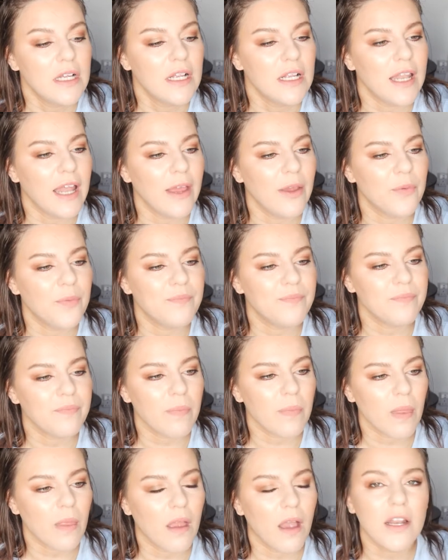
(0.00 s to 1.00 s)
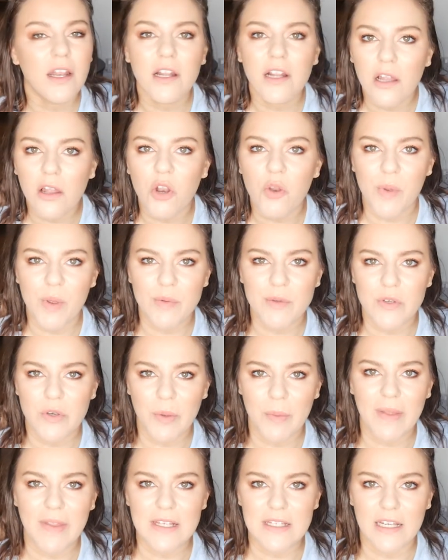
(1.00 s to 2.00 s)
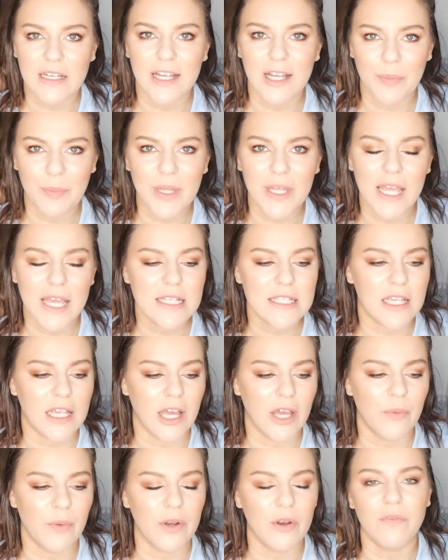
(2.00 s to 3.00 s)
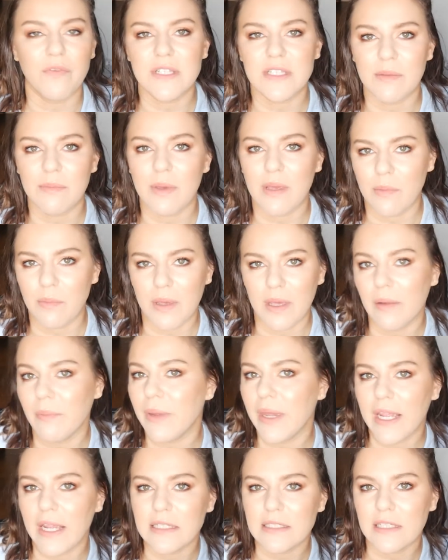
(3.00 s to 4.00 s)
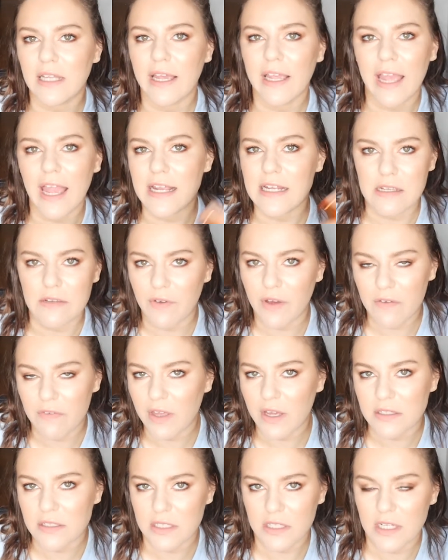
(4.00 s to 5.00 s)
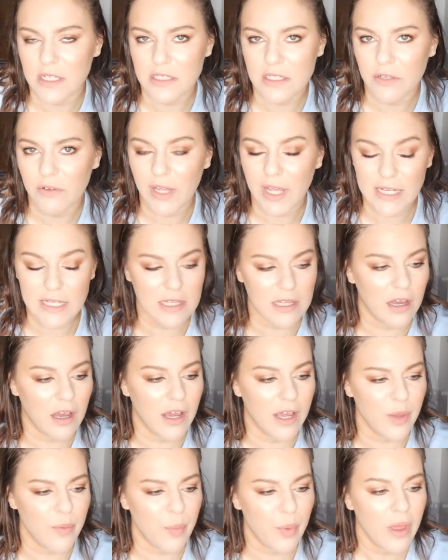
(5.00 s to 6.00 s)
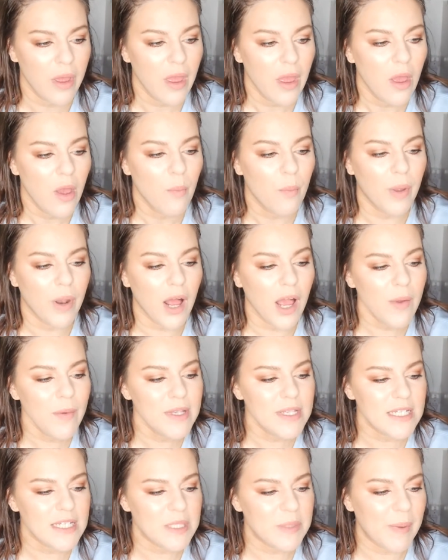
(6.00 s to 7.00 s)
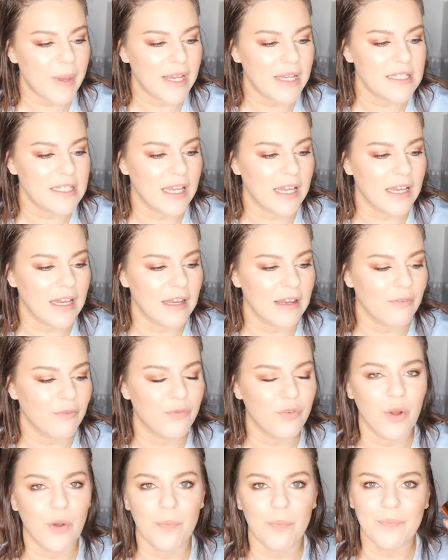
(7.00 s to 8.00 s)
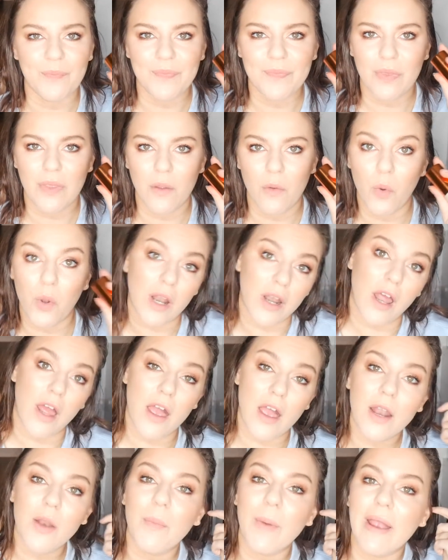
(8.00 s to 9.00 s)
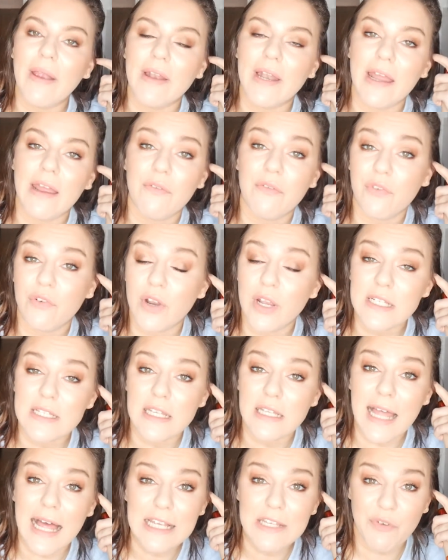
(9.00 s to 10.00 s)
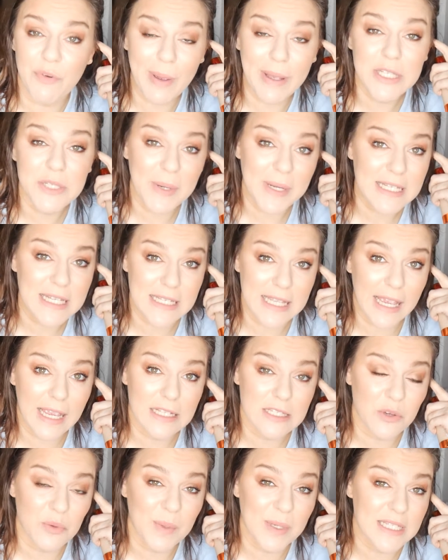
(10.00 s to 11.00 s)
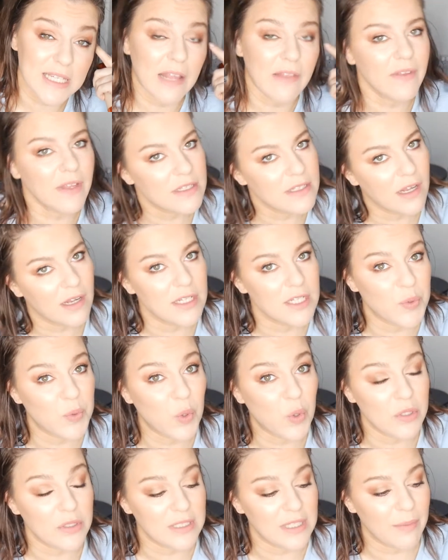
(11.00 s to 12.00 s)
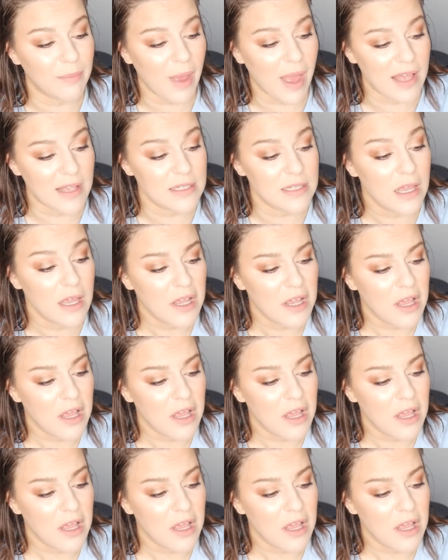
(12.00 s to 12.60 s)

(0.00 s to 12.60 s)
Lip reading: Now, I've had a lot of people talk about this like a couple of years ago, and obviously me being me is like 85,000 years too late to the hype. But I was expecting, from what I've heard about it, for it to last for about 20 seconds on my skin, then turn into an oil slick mess.